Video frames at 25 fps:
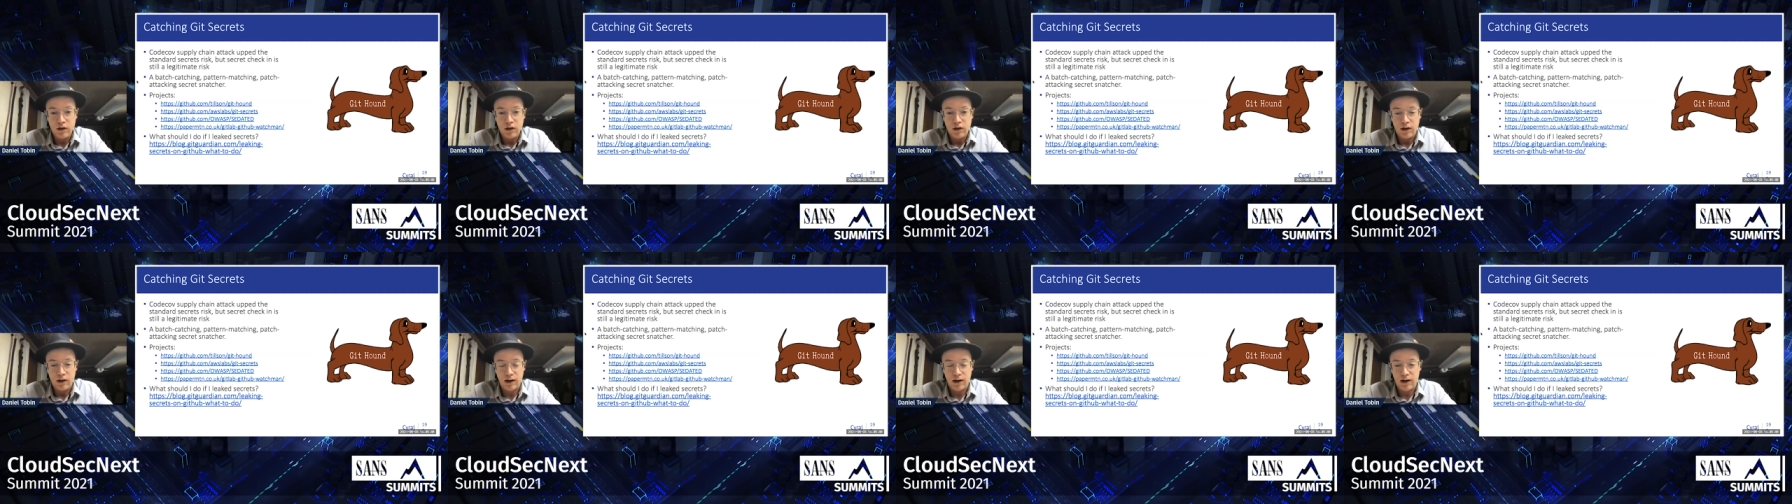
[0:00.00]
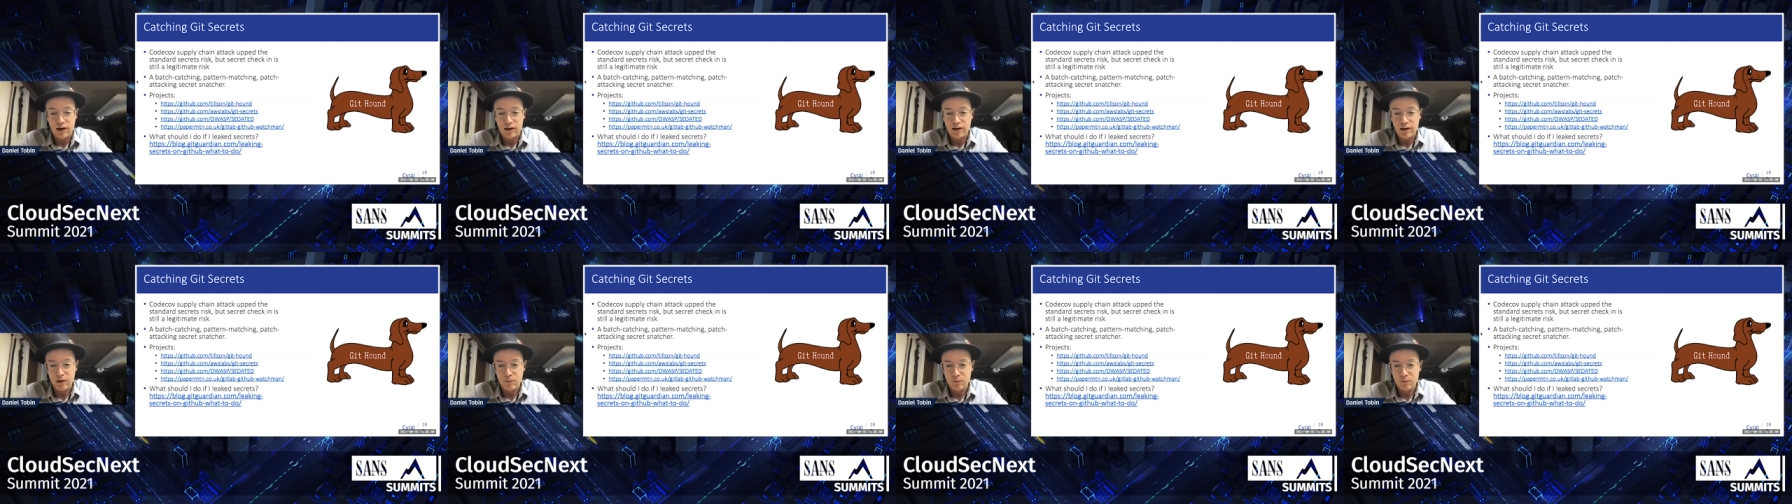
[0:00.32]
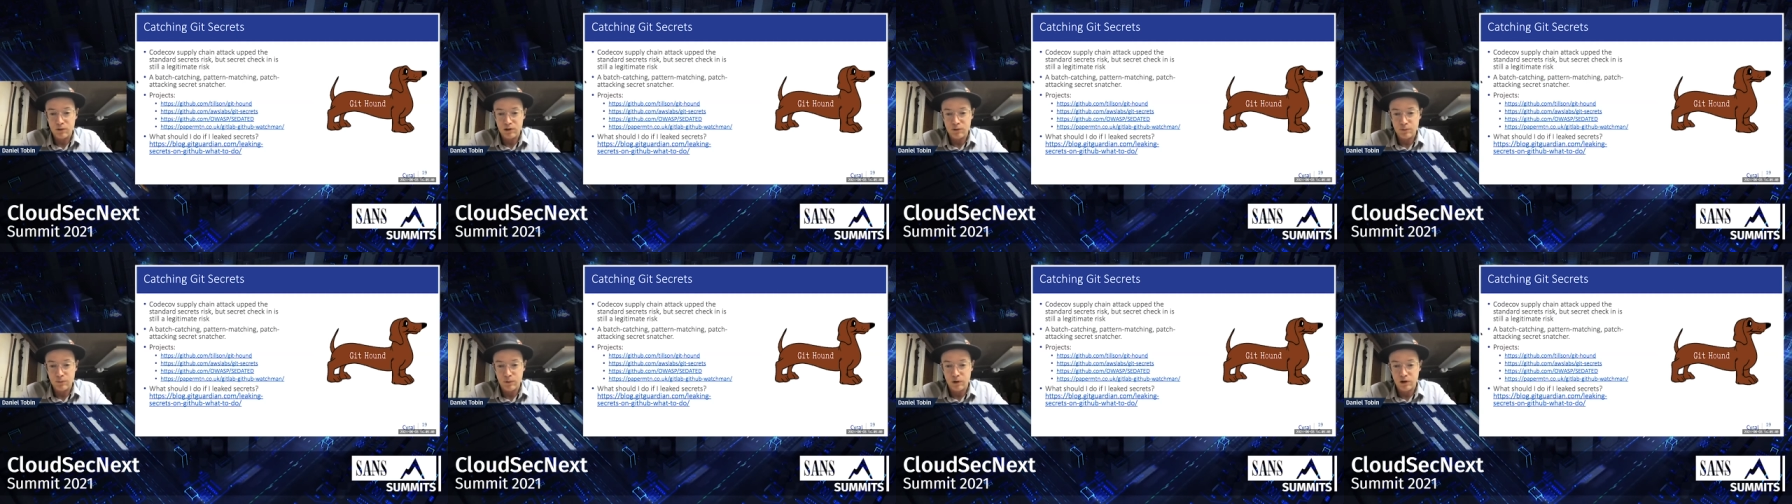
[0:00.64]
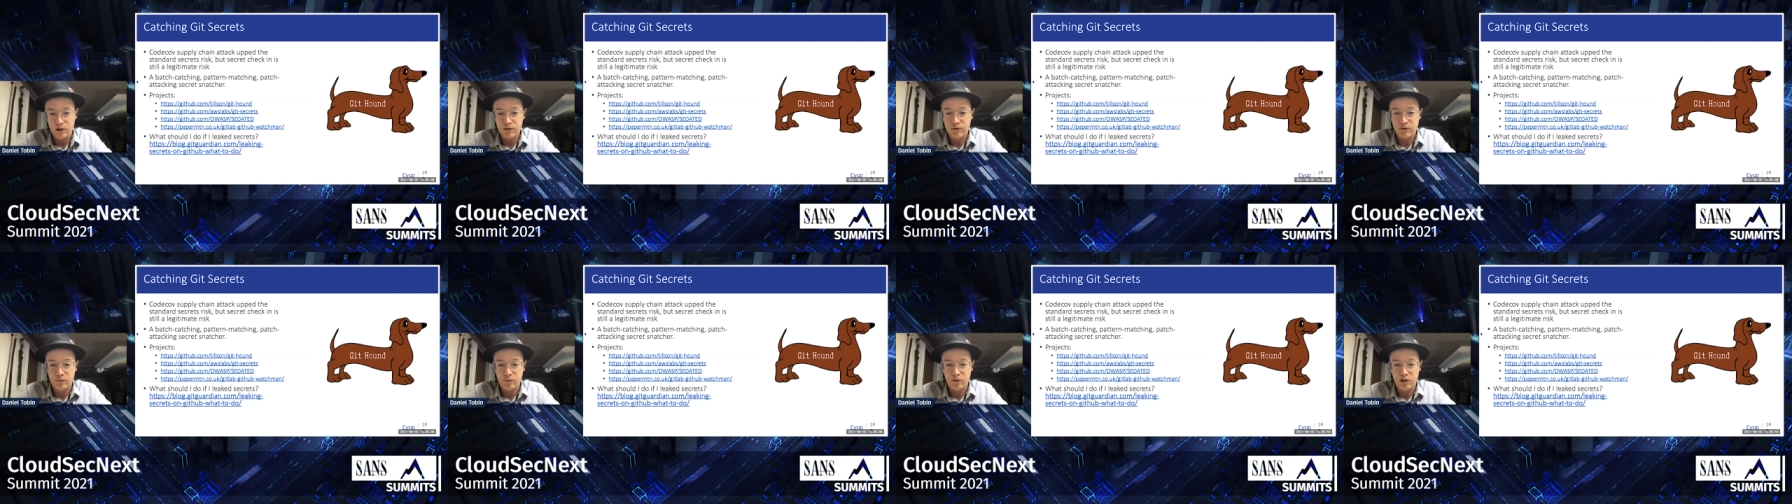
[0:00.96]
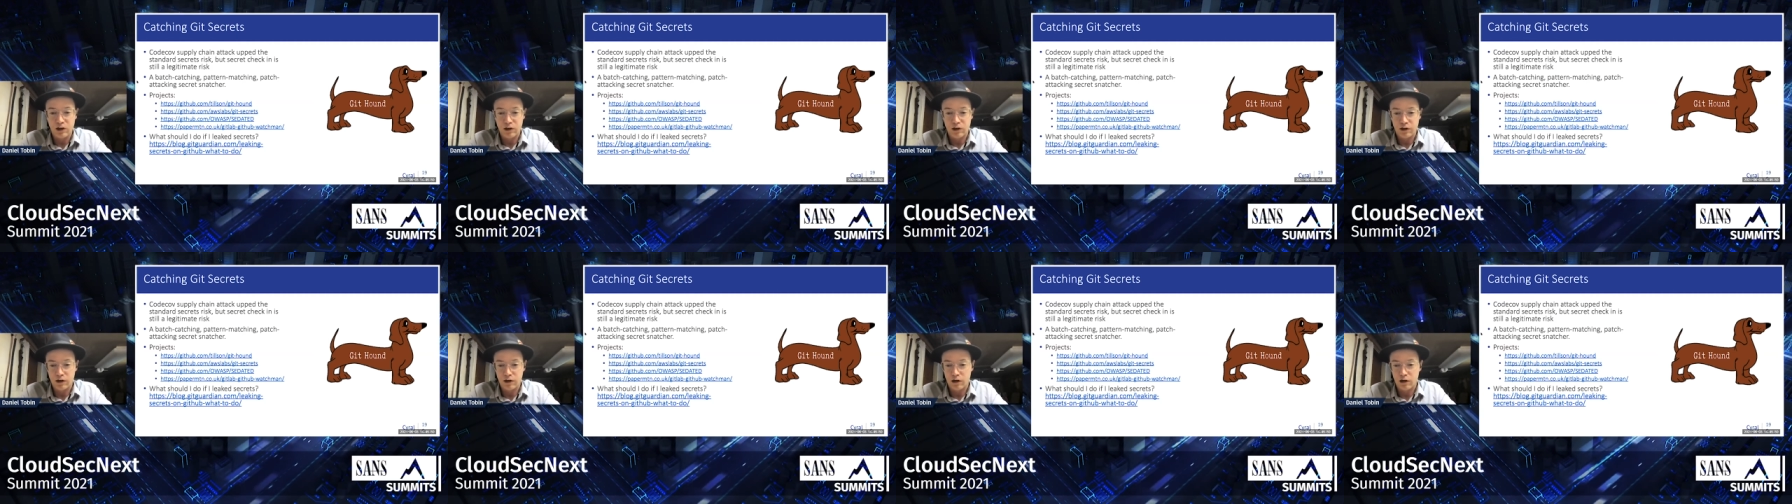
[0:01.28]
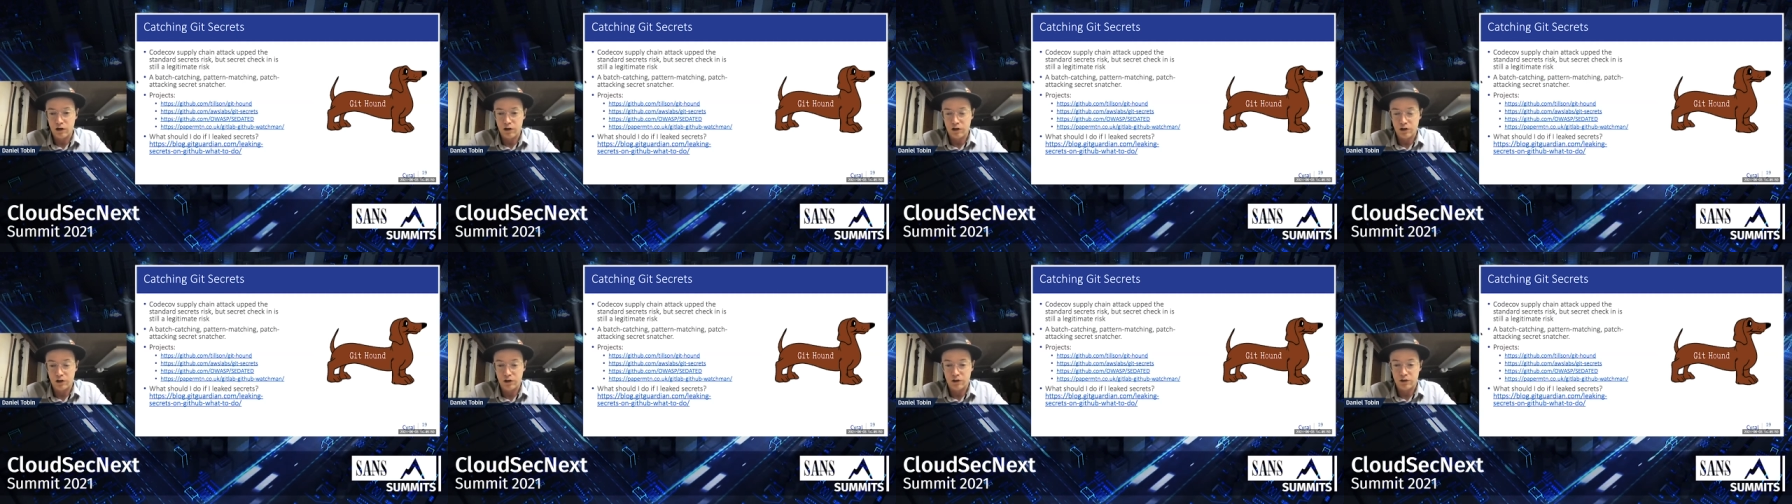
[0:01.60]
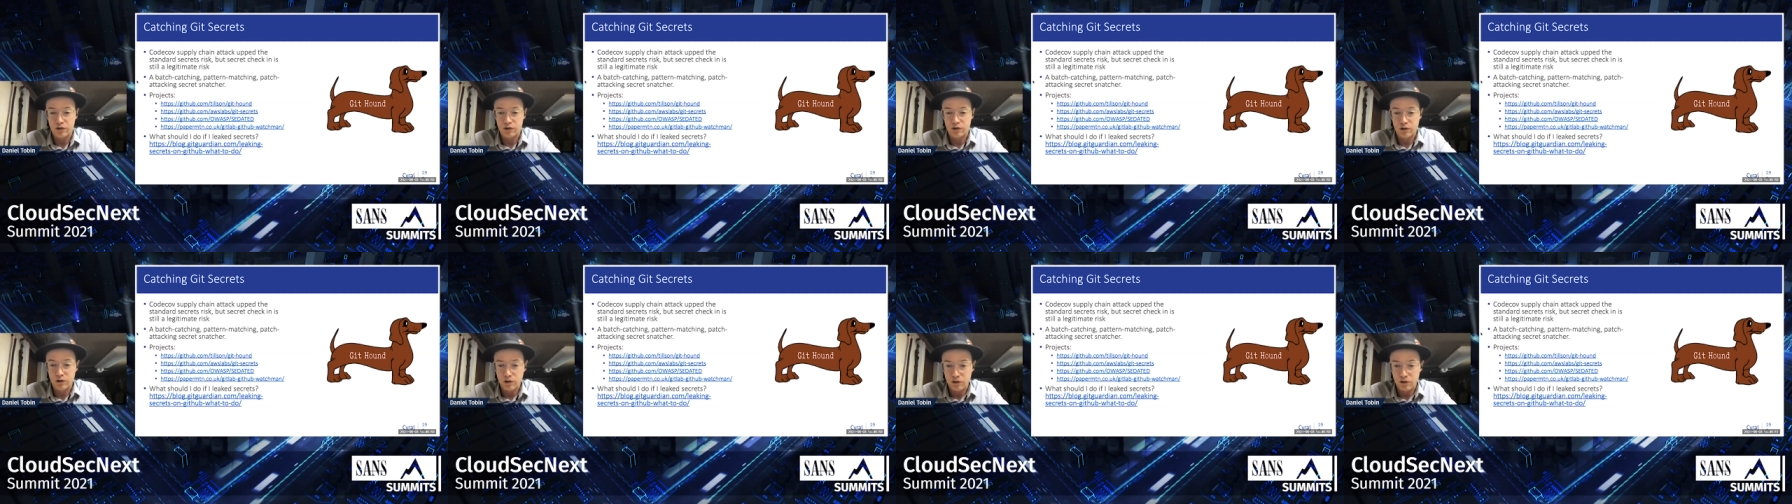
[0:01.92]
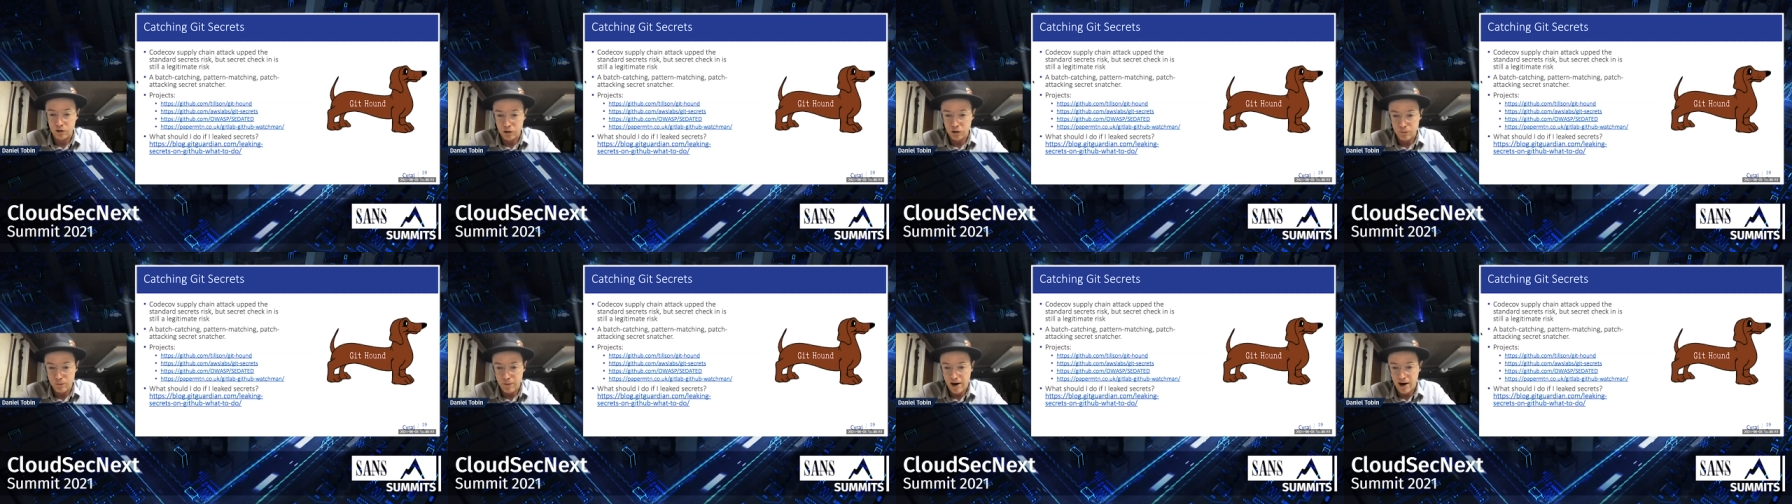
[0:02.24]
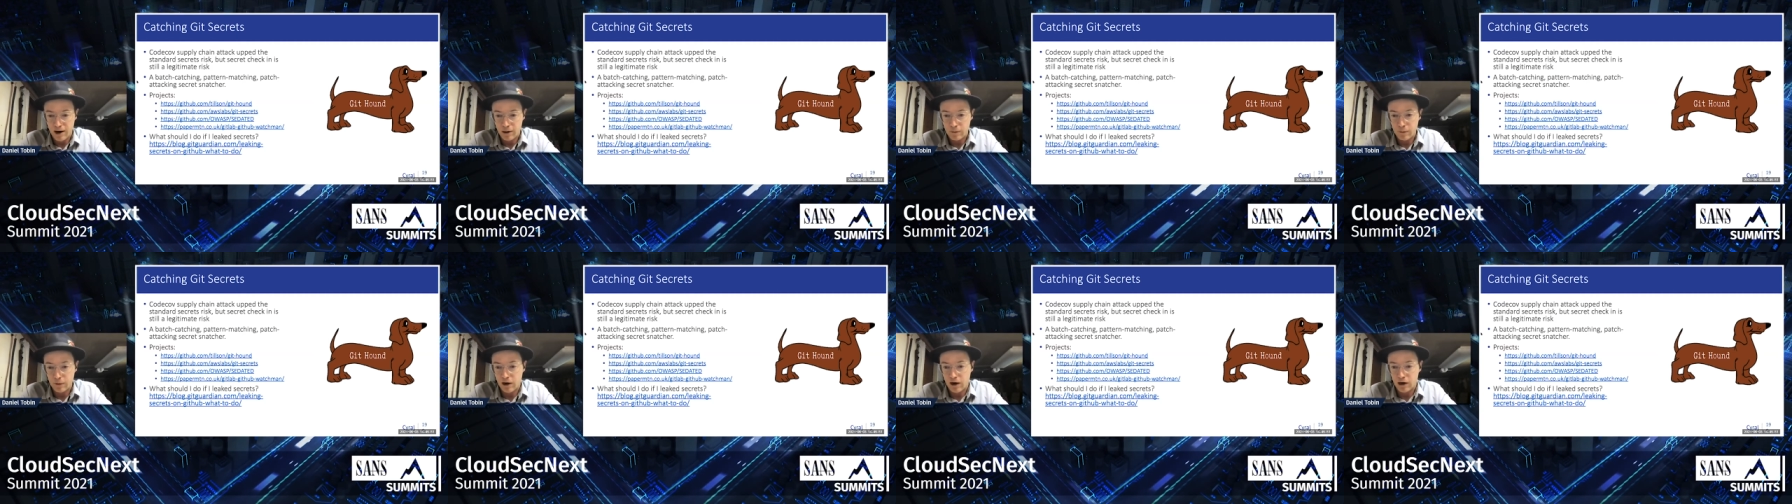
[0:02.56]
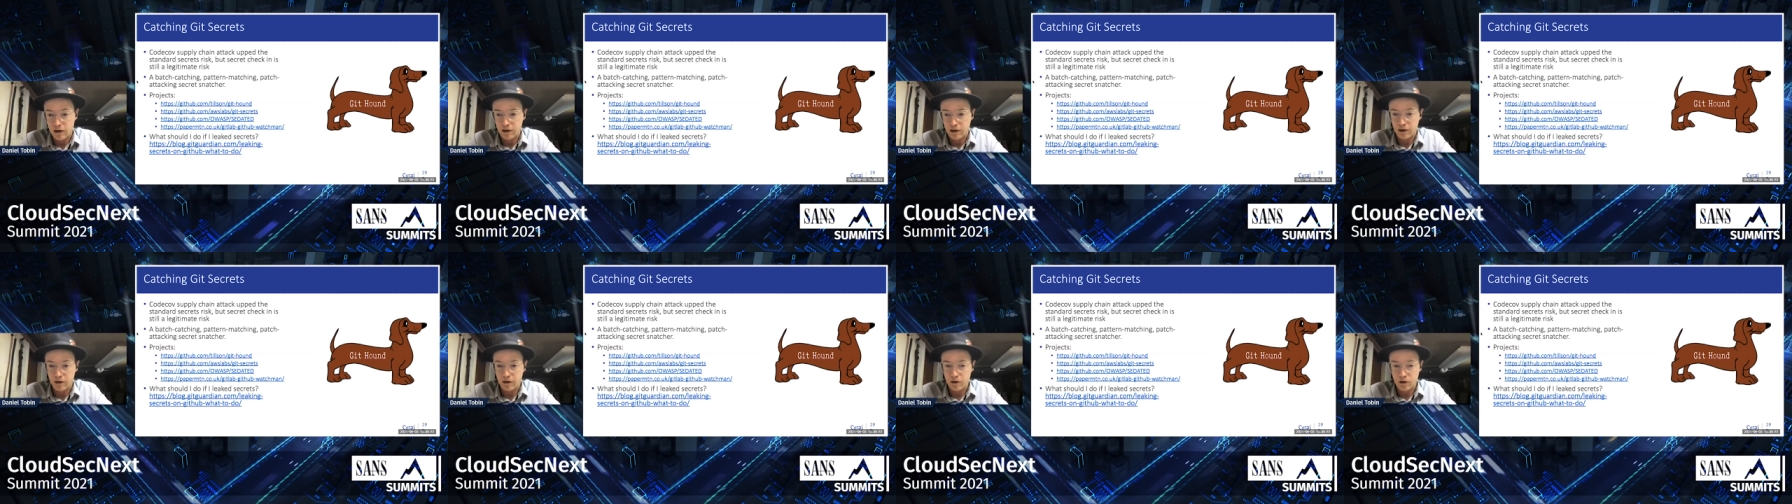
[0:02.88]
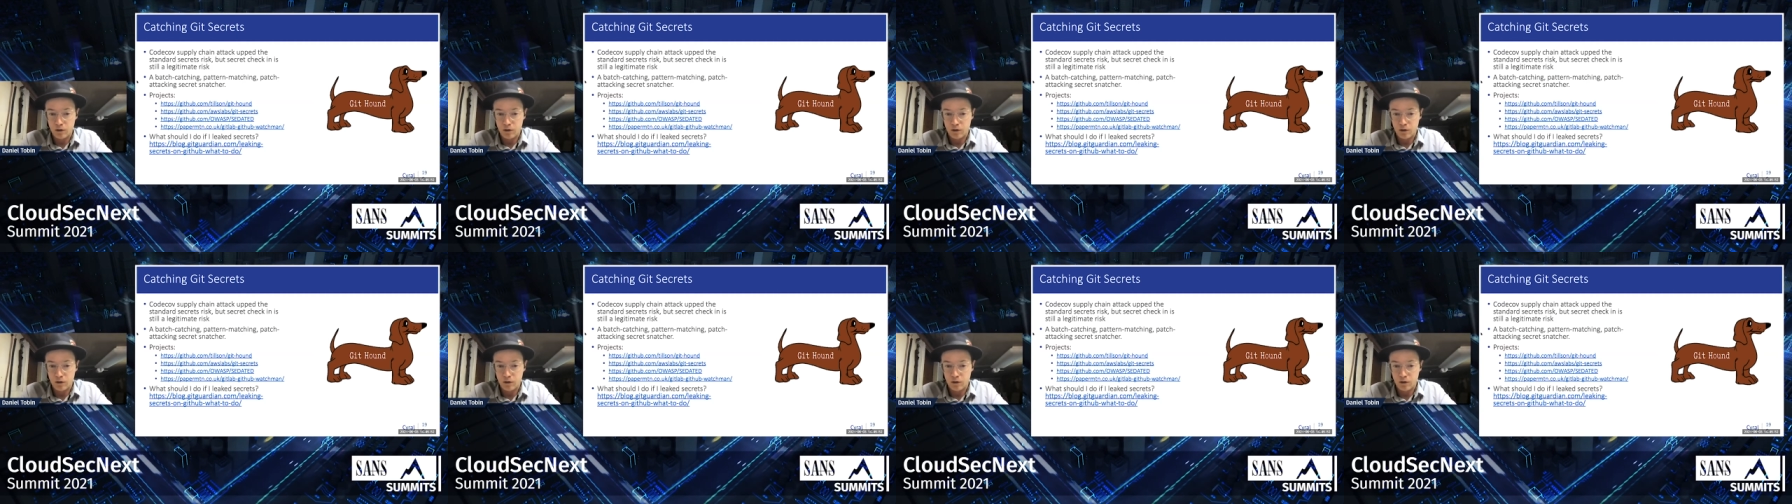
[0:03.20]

Uh, keep this post from Git in your back pocket,